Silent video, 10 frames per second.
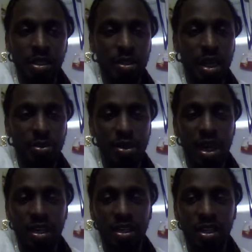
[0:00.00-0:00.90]
sometimes you
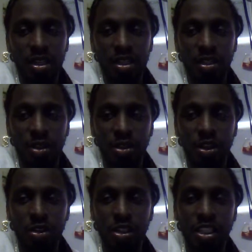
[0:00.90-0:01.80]
got to, you know,
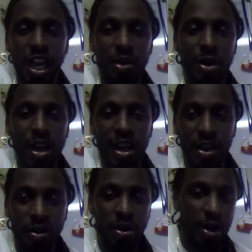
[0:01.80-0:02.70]
turn the shower
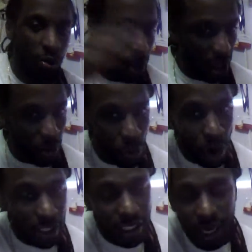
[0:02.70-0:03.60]
head on and, and
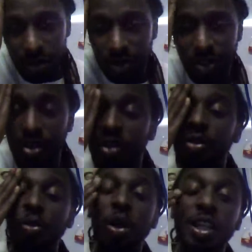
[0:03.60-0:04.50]
wash out, you know,
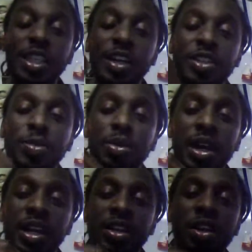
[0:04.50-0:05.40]
wash out your
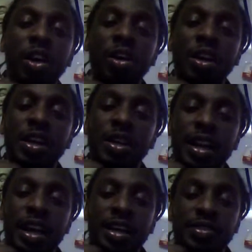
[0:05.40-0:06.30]
brain, all of the
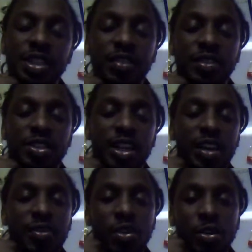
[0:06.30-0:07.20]
negative stuff that you
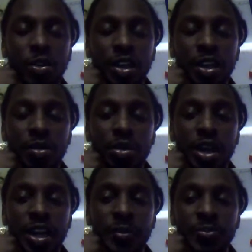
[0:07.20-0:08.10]
have going on in your
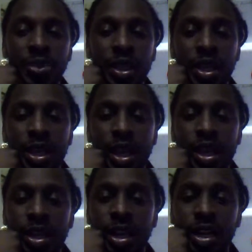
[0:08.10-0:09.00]
brain.
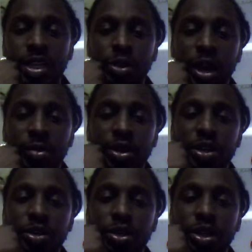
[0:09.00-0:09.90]
And that's what I've been
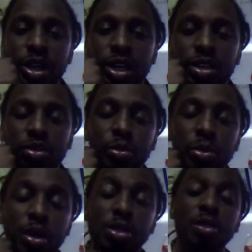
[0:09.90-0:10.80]
doing uh, through
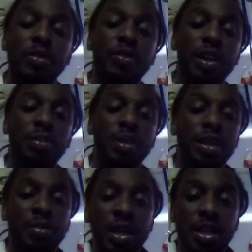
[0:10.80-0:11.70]
personal
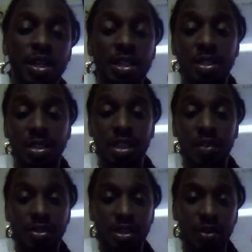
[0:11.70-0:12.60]
development and meditations and
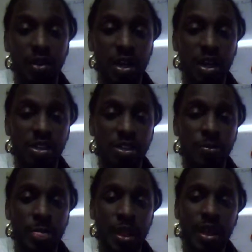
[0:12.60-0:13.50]
different stuff like that.
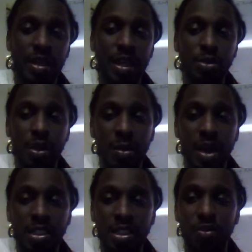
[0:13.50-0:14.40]
So that's what I'm
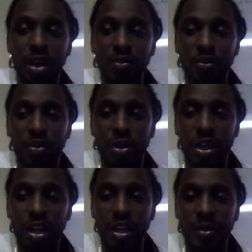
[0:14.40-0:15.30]
actually grateful for
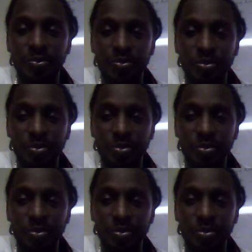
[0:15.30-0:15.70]
today.